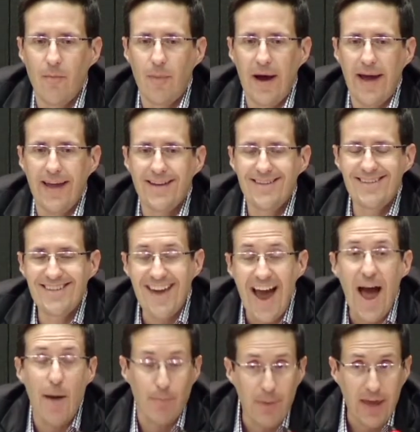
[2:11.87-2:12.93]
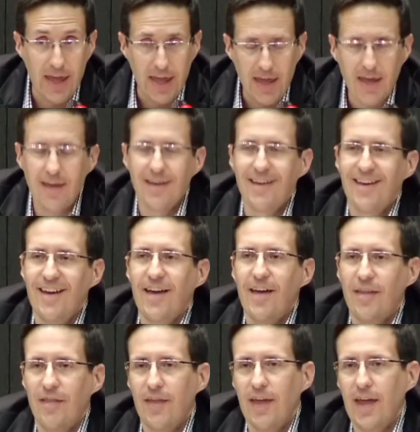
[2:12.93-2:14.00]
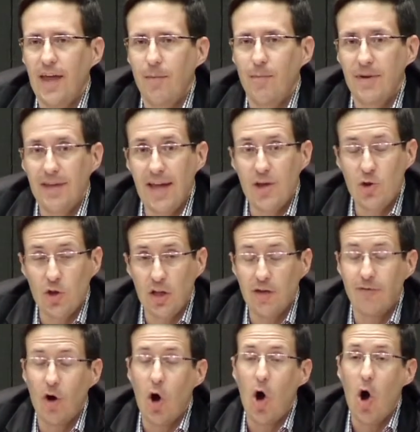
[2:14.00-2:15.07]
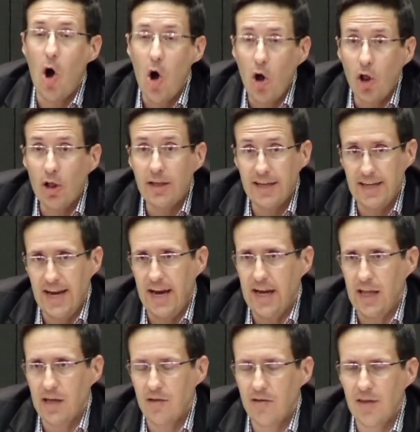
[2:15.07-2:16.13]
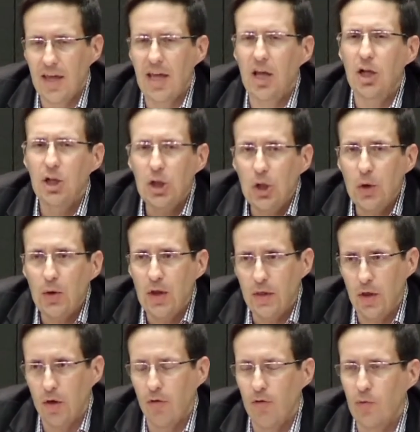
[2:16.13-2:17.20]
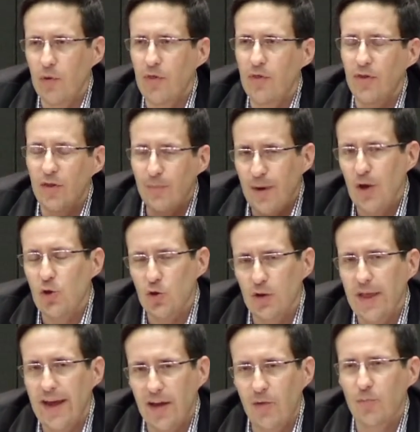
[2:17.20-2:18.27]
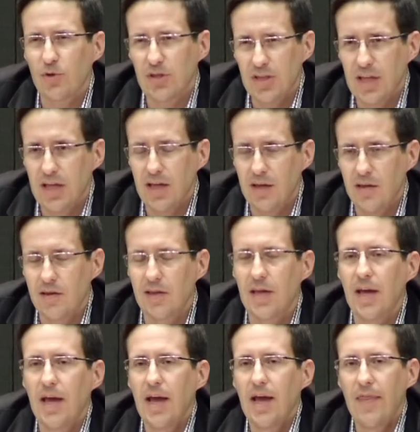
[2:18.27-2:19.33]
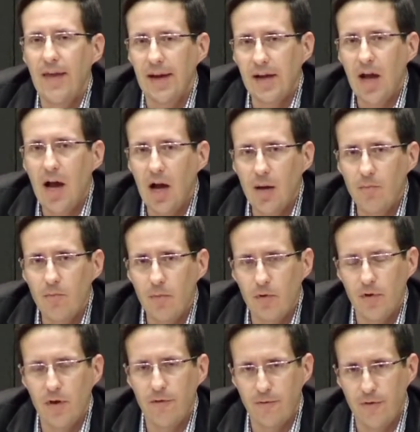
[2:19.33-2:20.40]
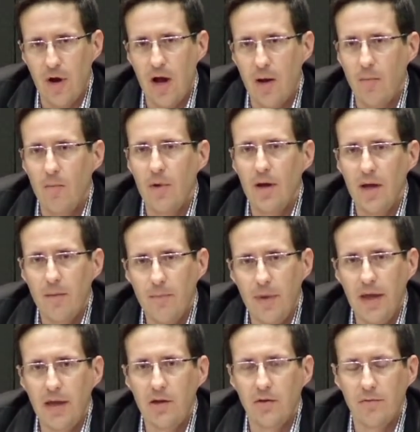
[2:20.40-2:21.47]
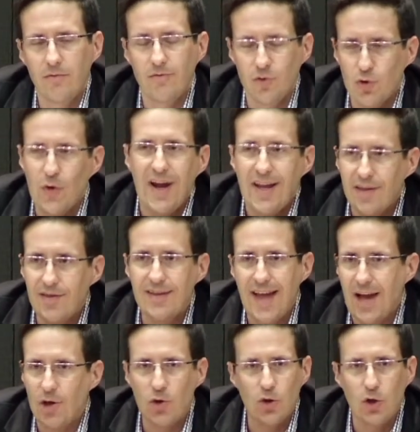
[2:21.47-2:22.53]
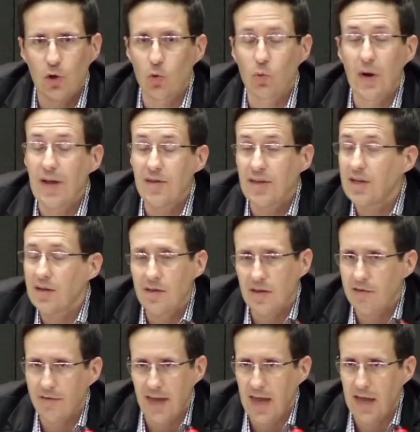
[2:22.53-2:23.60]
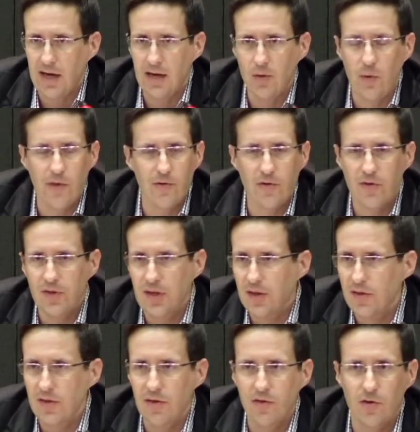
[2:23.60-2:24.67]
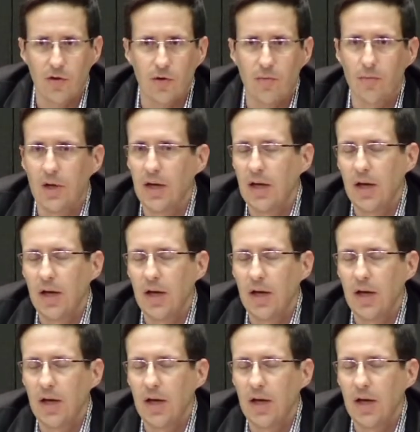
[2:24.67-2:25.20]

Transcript: by tapping the potential of all Canadians, including those with special expertise that comes from being transnational residents of Canada, whether citizens or